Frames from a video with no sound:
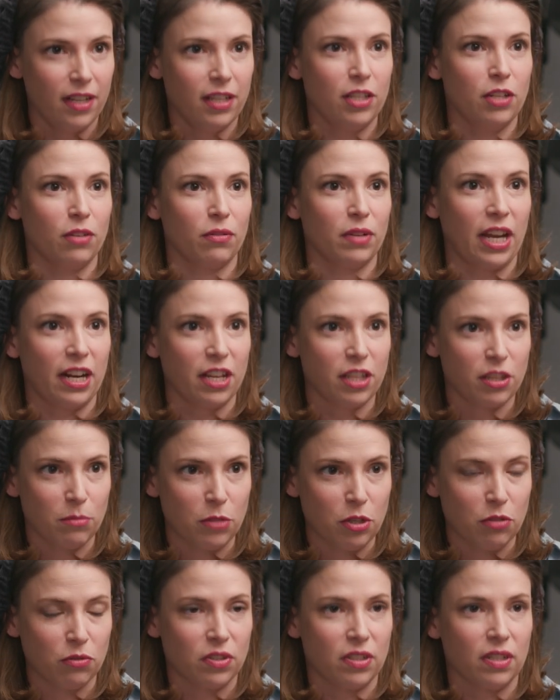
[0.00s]
you know, getting them
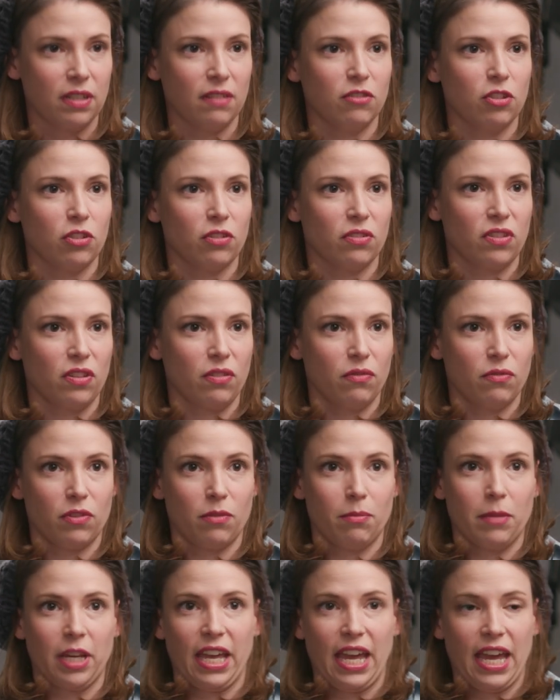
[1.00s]
used to even just the
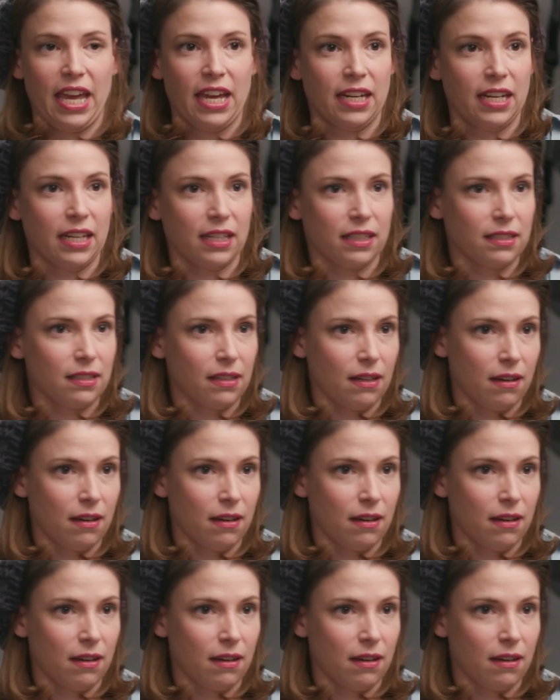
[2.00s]
mechanics